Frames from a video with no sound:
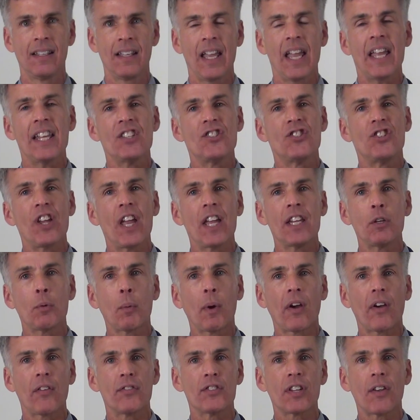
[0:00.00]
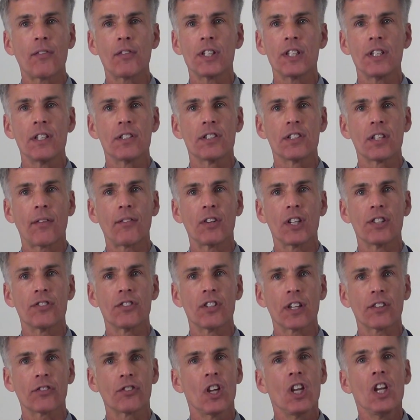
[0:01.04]
In January of
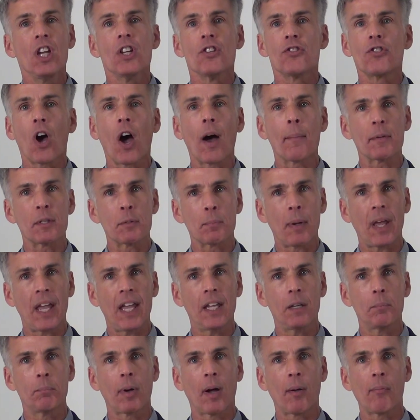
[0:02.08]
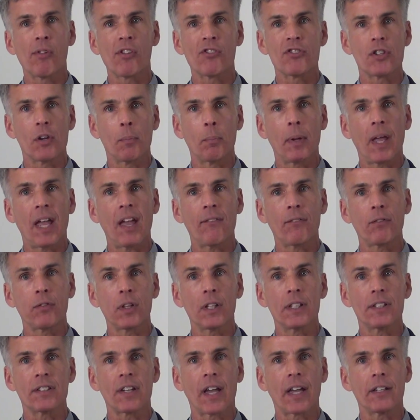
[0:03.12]
1776, Thomas Paine published a
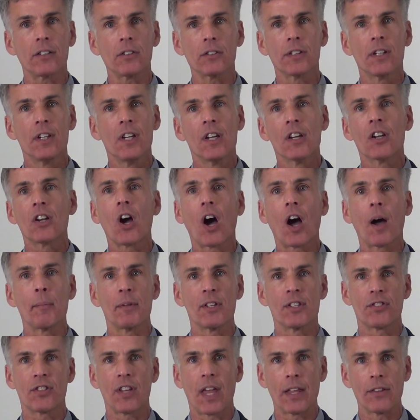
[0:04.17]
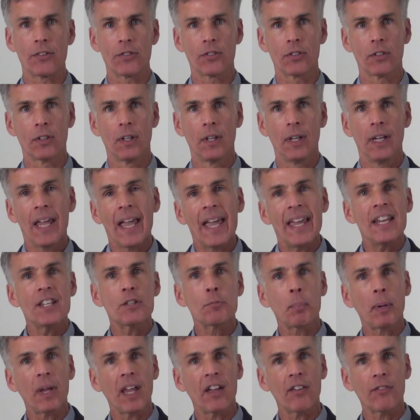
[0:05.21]
pamphlet titled Common Sense. In his
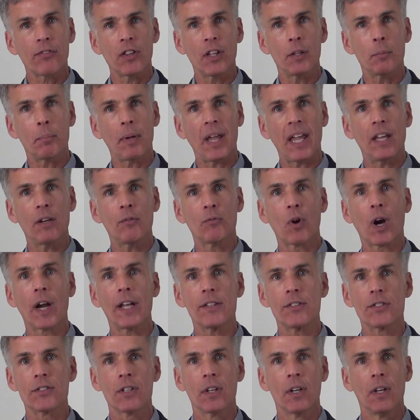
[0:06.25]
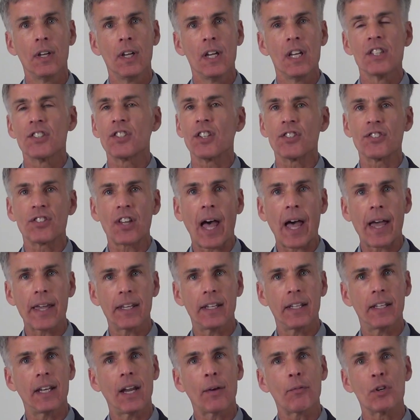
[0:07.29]
pamphlet, Paine writes,
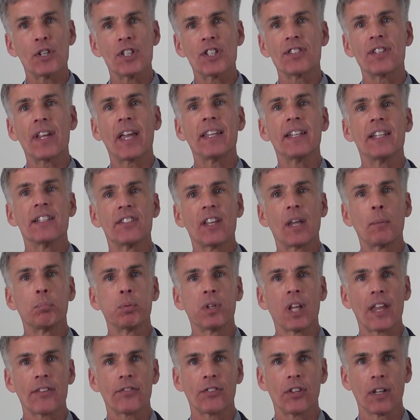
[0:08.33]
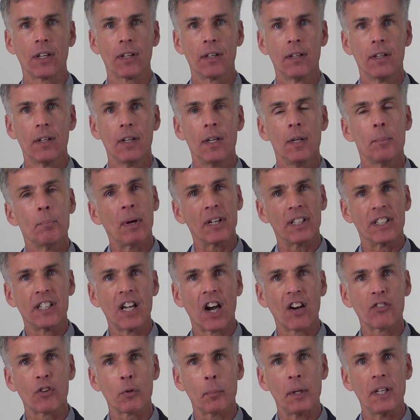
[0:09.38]
"Society in every state is a blessing, but
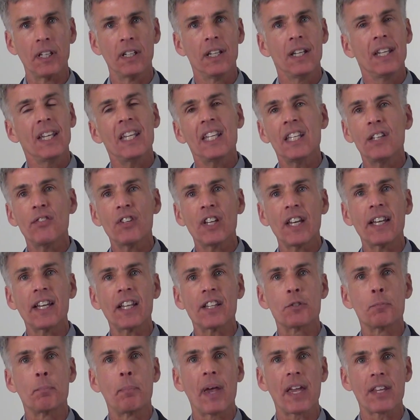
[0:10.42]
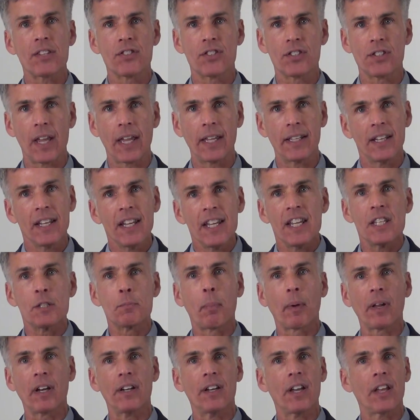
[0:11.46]
government, even in its best state, is
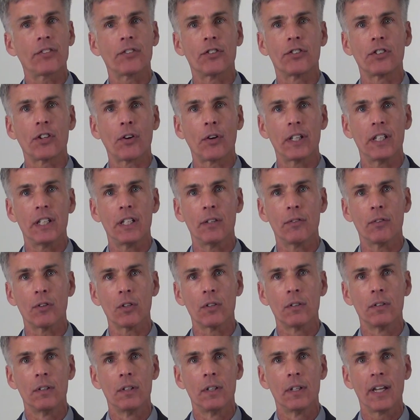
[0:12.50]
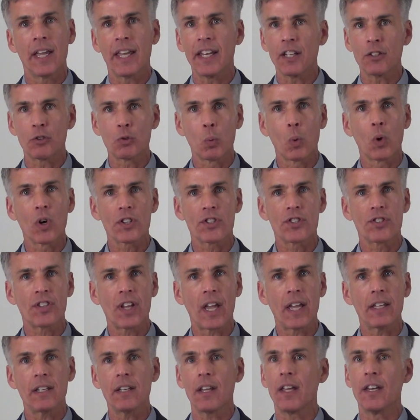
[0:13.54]
but a necessary evil. In its worst
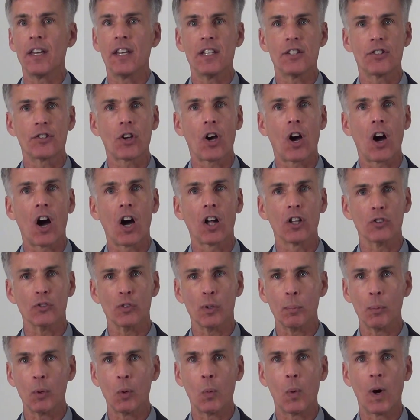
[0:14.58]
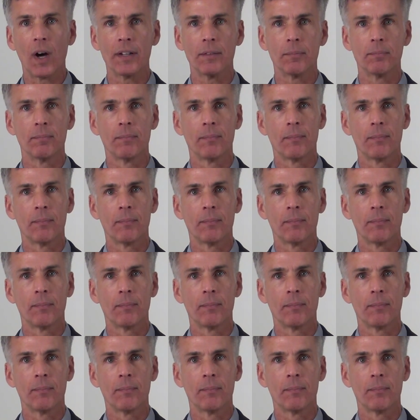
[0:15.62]
state, an intolerable one."